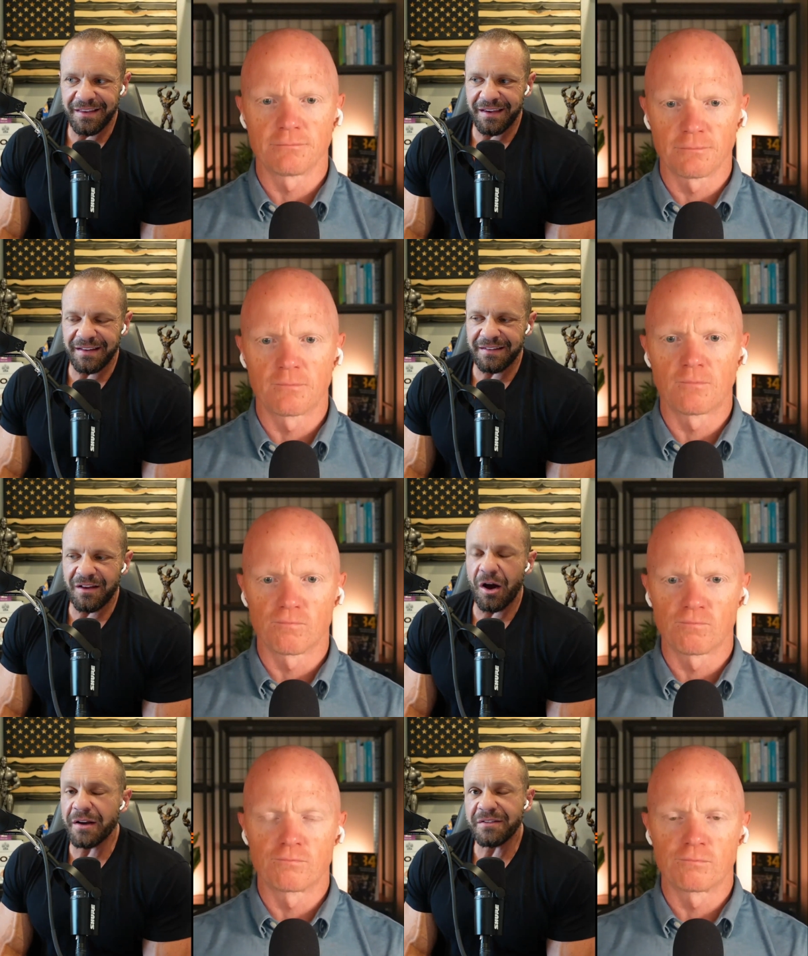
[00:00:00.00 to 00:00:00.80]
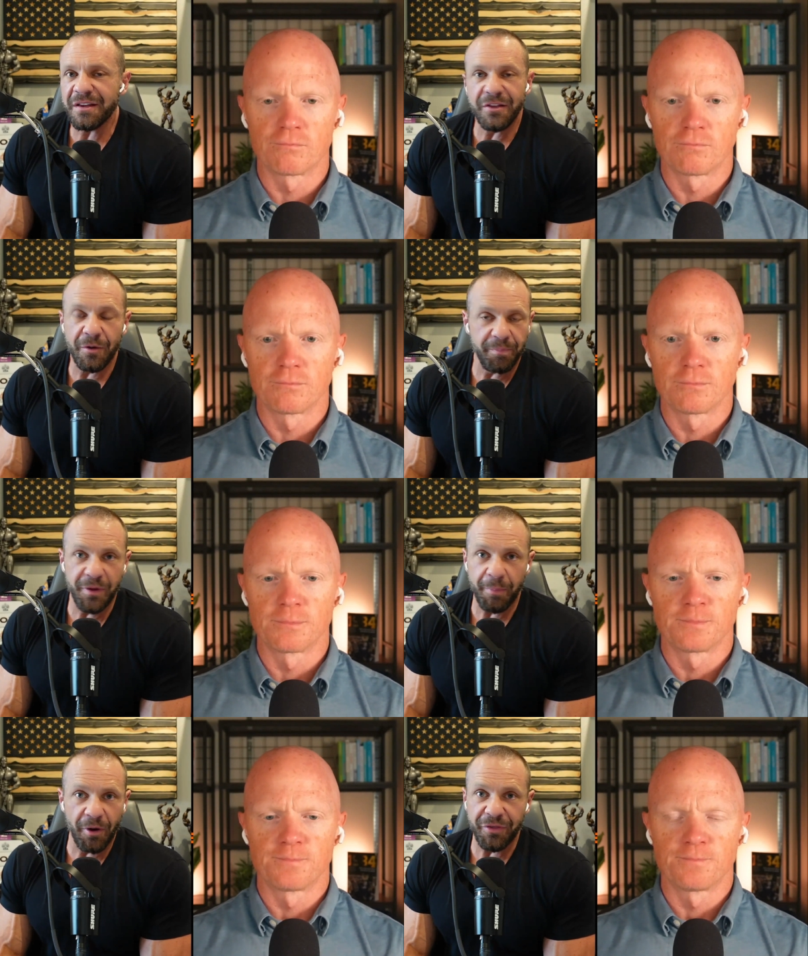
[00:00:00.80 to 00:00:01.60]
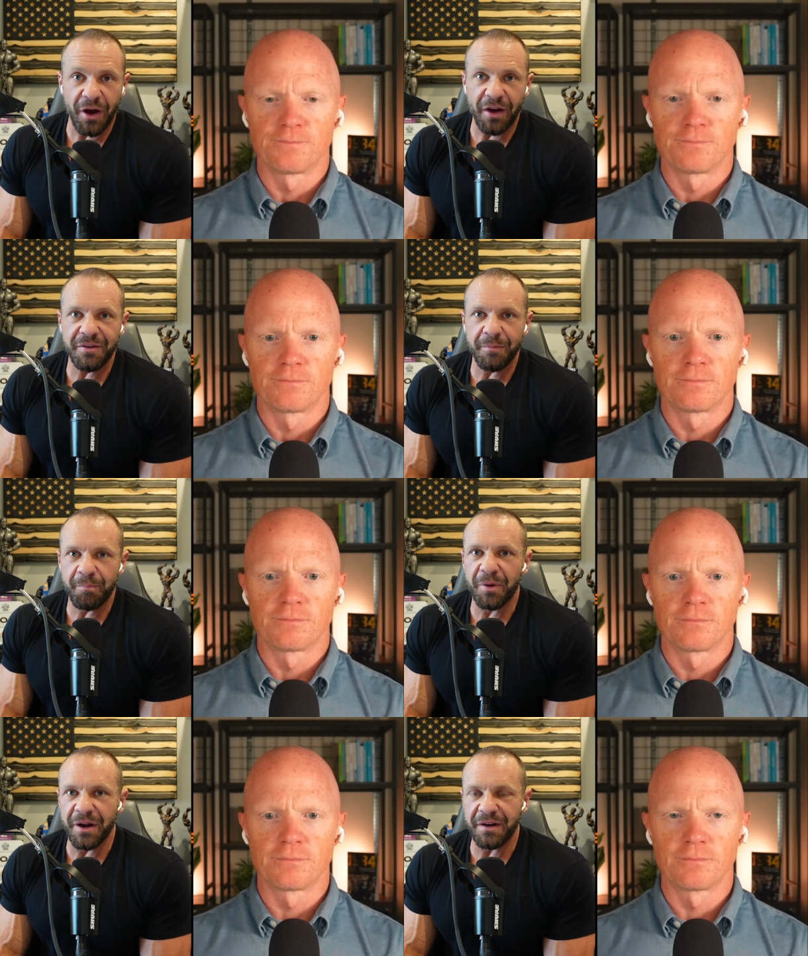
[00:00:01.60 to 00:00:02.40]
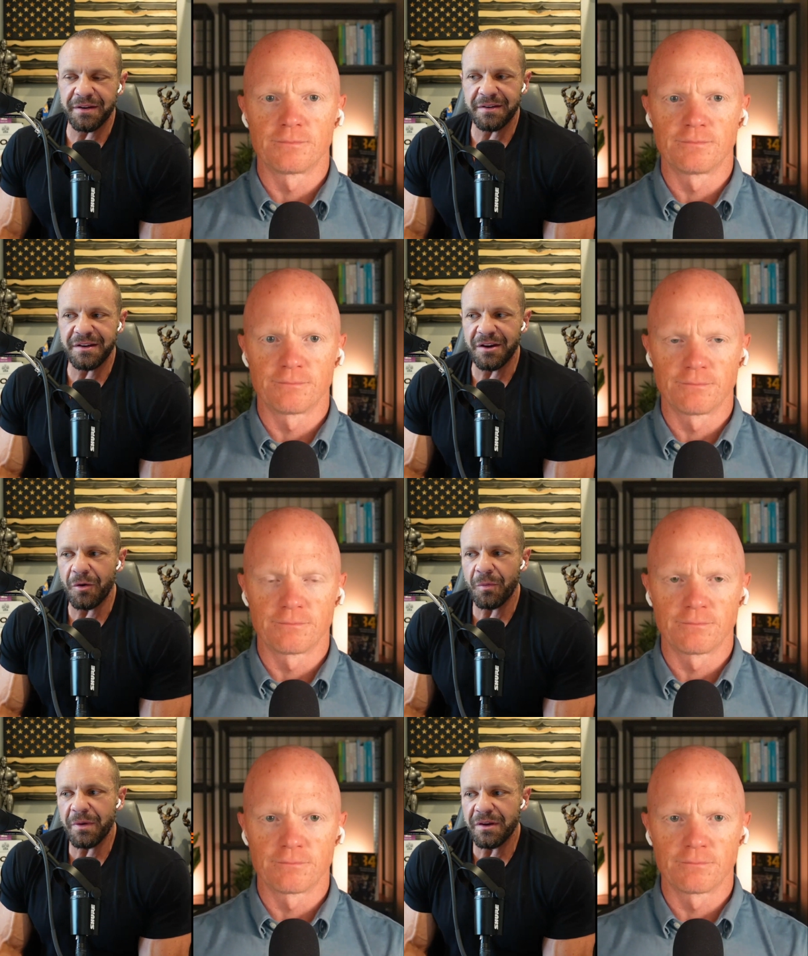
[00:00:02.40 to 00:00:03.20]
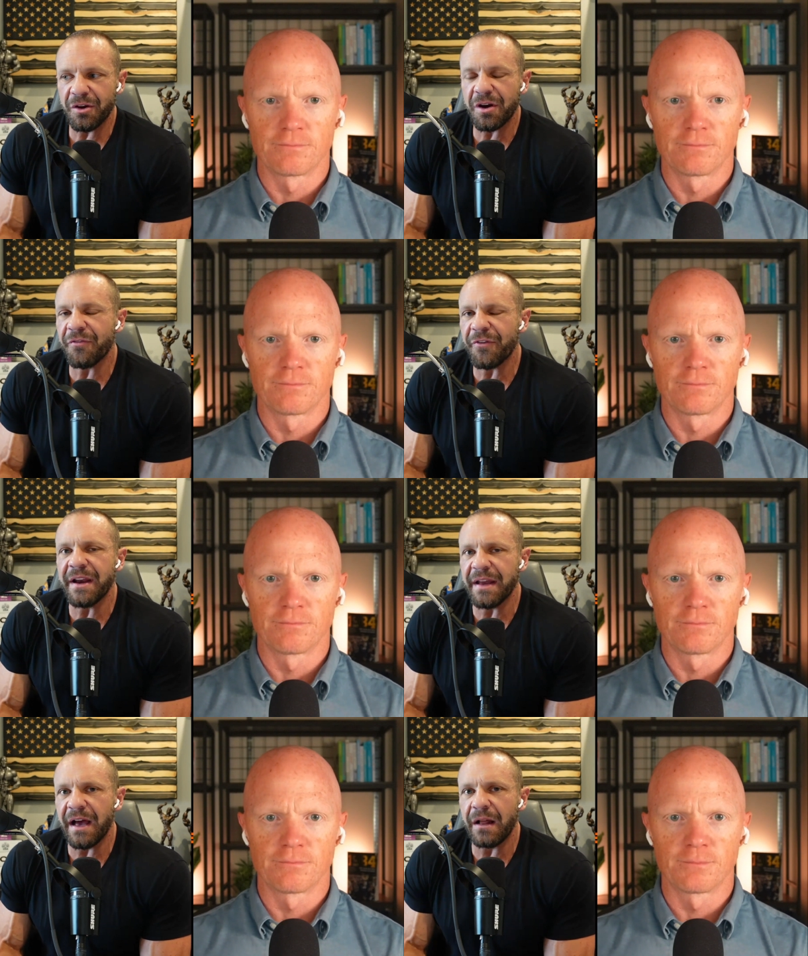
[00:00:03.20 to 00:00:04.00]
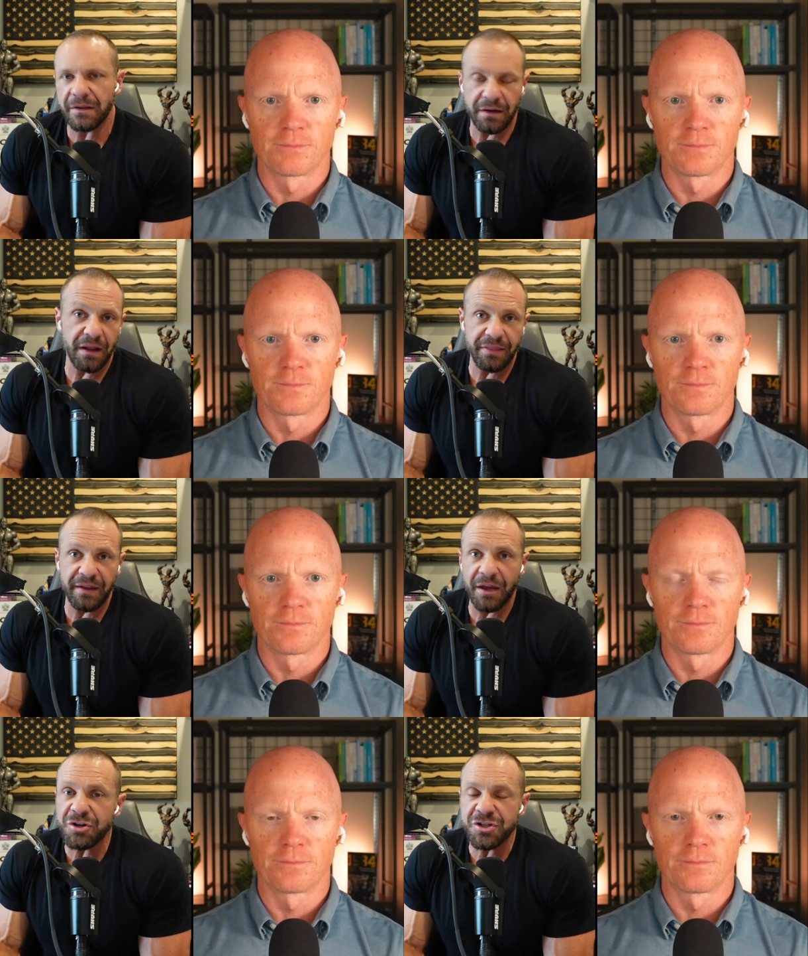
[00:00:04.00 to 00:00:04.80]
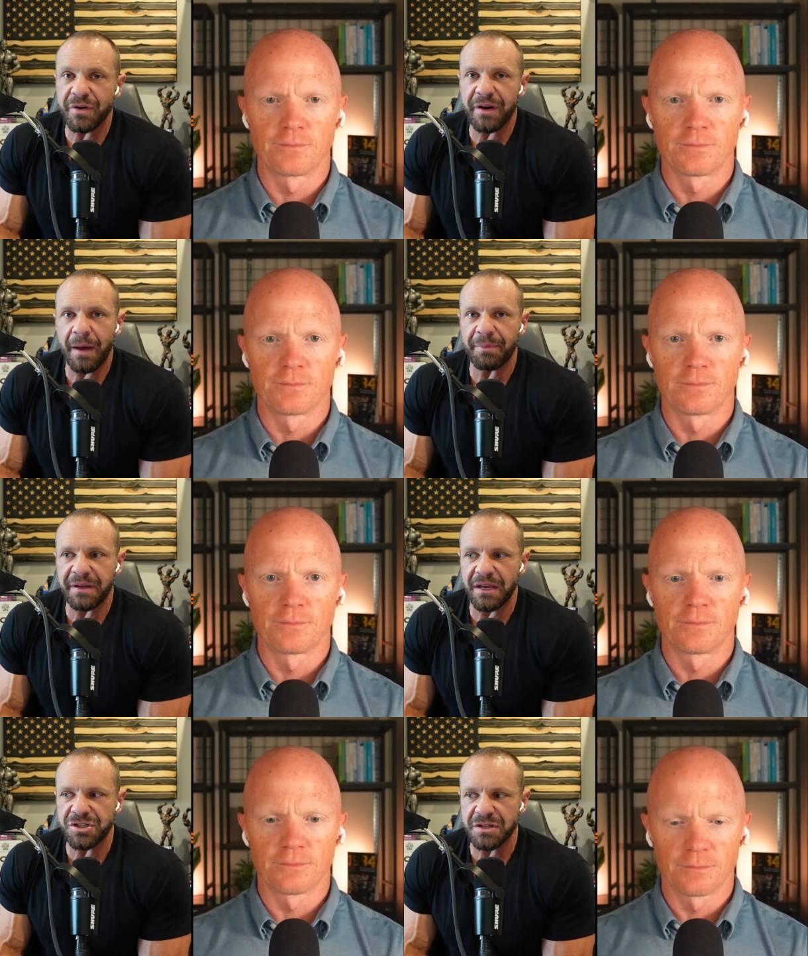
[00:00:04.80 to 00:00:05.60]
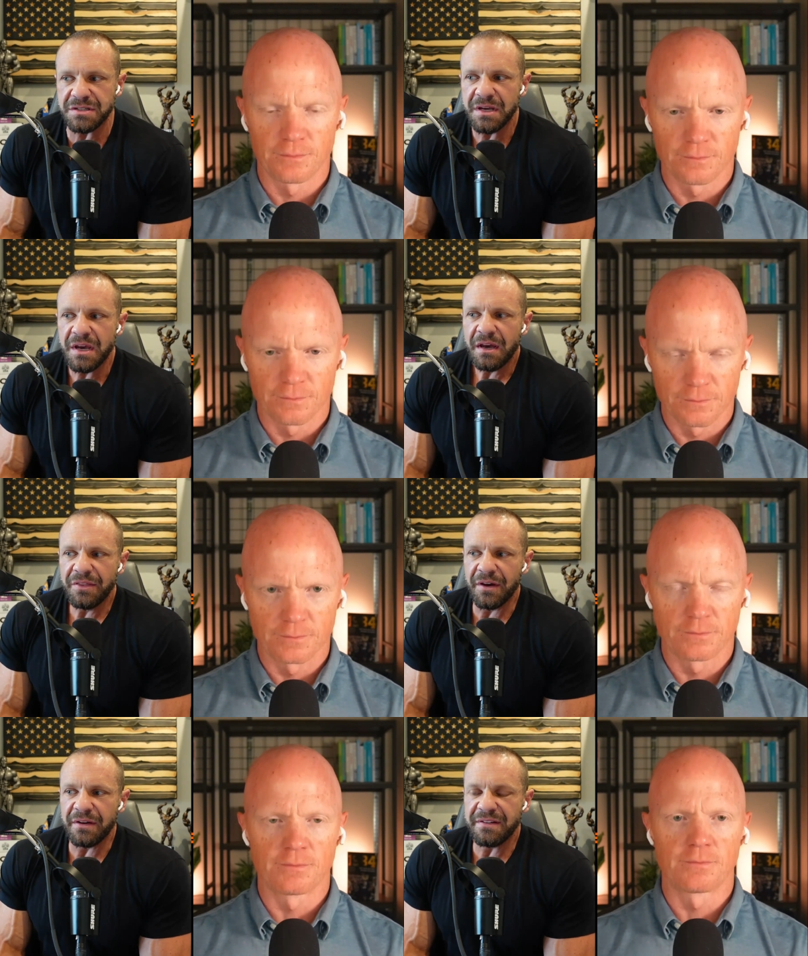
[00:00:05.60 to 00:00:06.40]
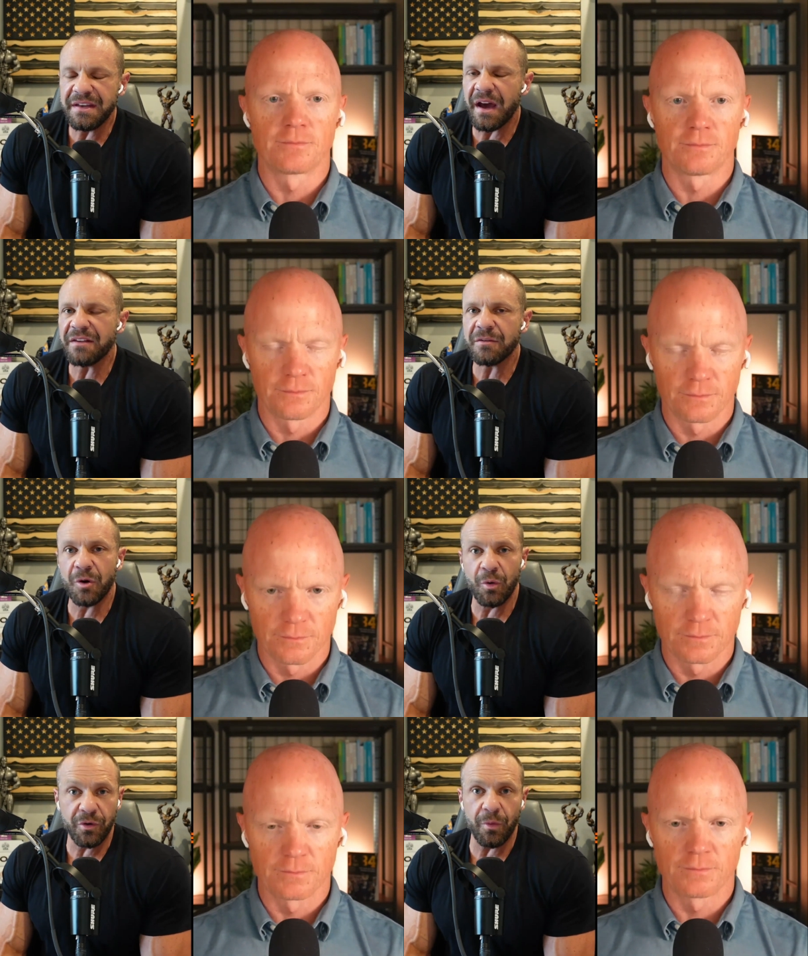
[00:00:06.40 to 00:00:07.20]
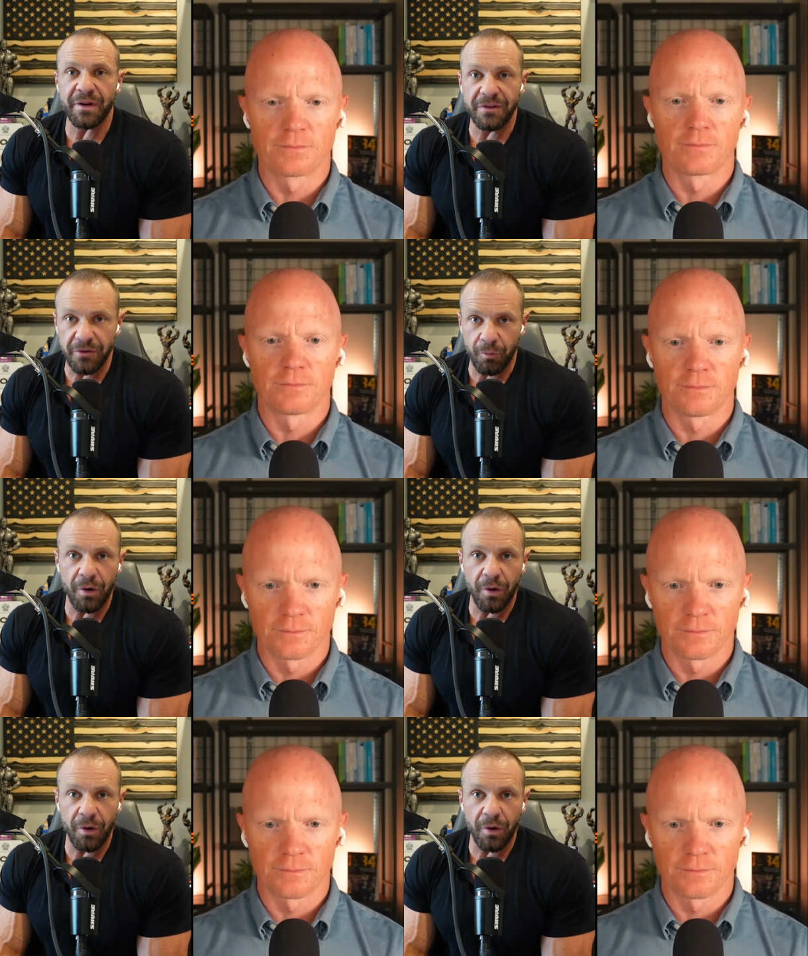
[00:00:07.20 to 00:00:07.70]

Speaker 1: it, it honestly, they're, they're both awesome, but you know, you're going to find L in a lot of the energy drink applications. The D isomer was what